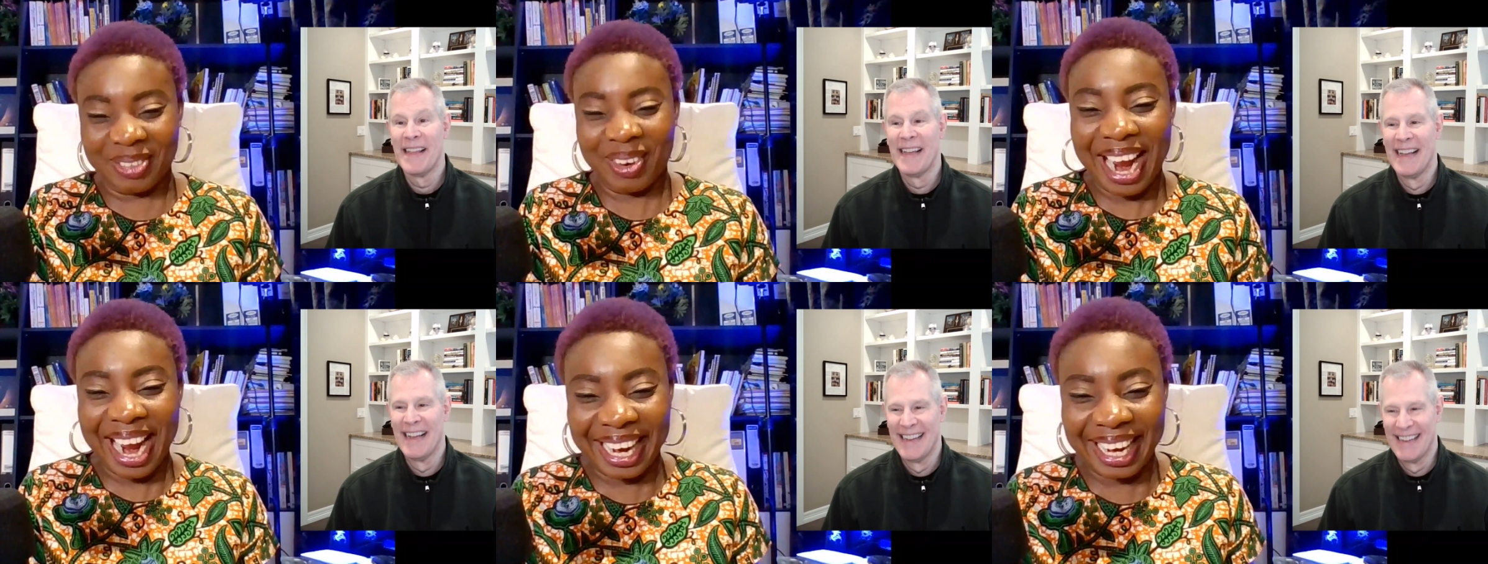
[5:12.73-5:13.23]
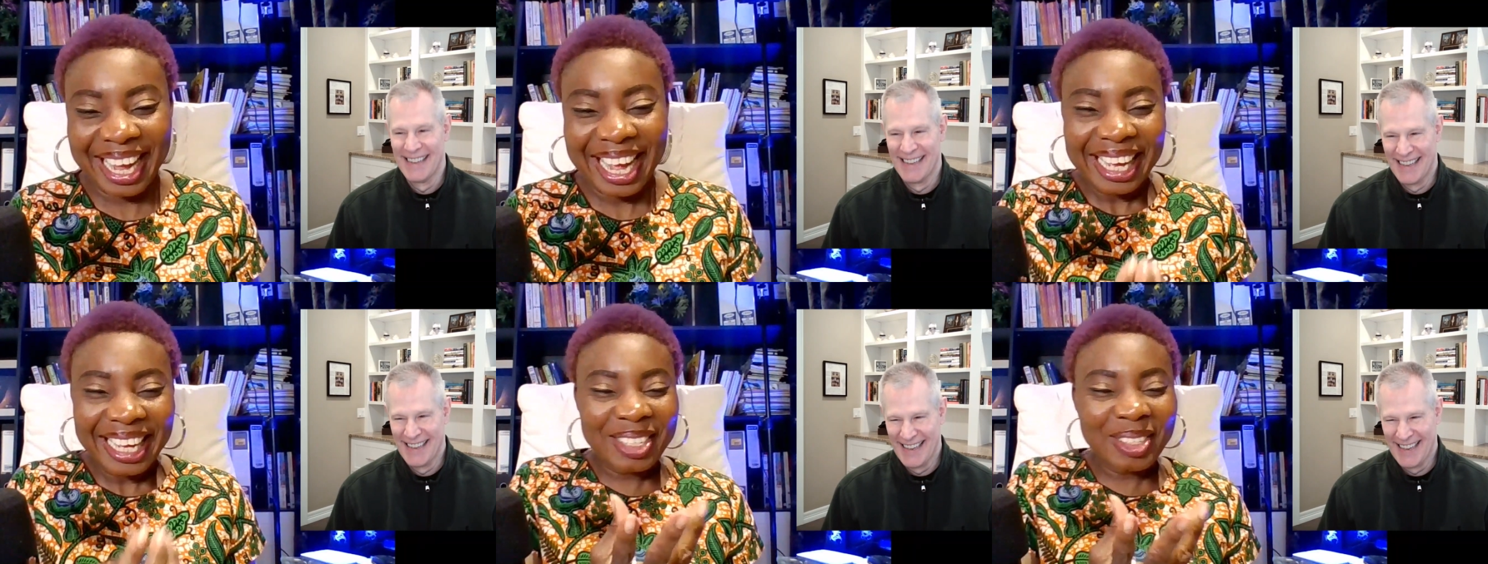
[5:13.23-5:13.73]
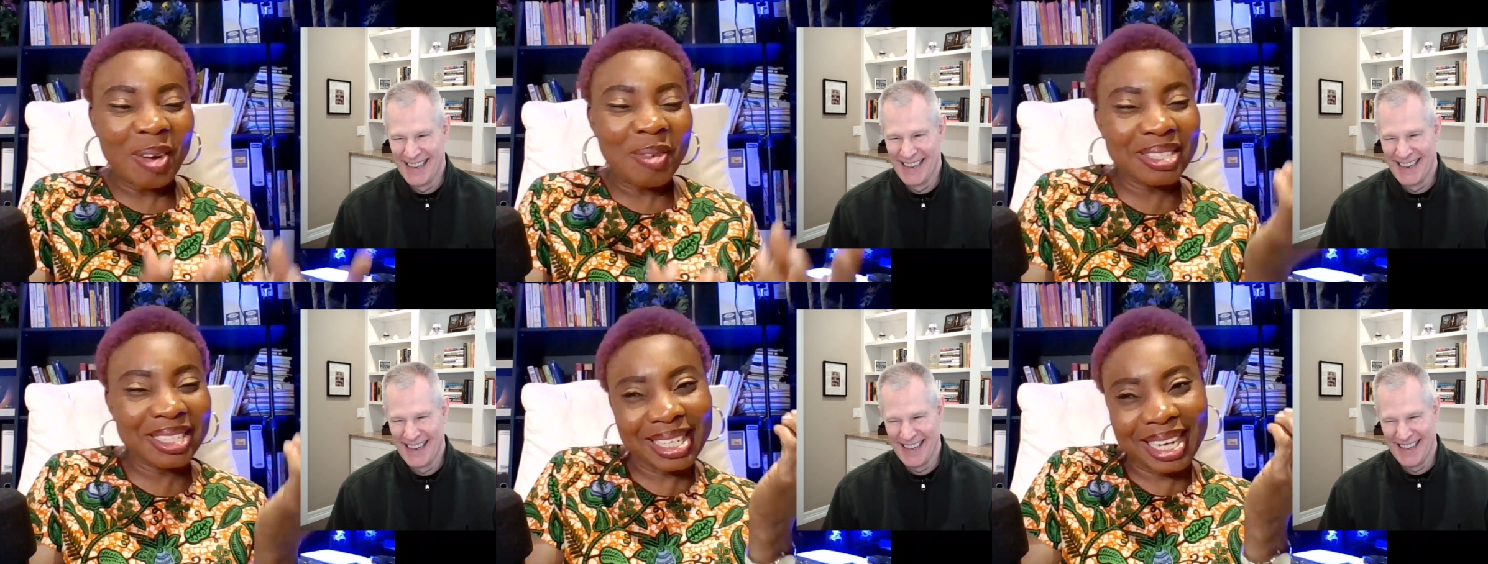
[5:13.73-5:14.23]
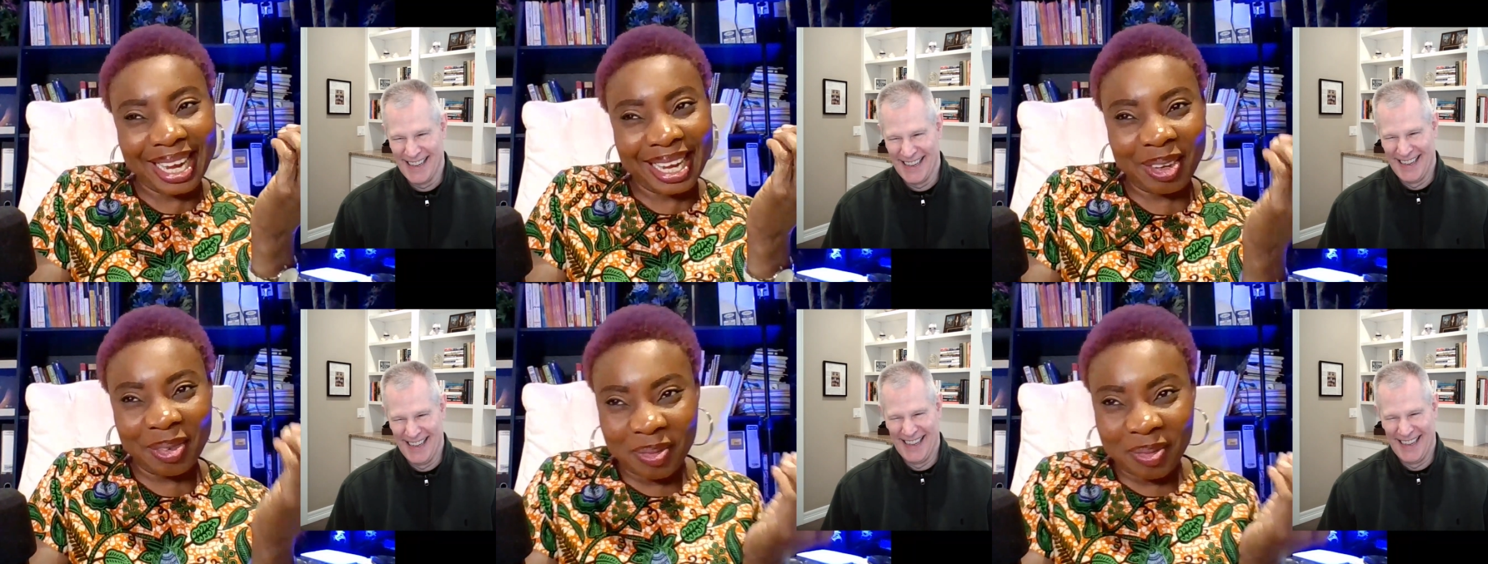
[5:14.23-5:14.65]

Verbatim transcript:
Speaker 1: right? It's almost like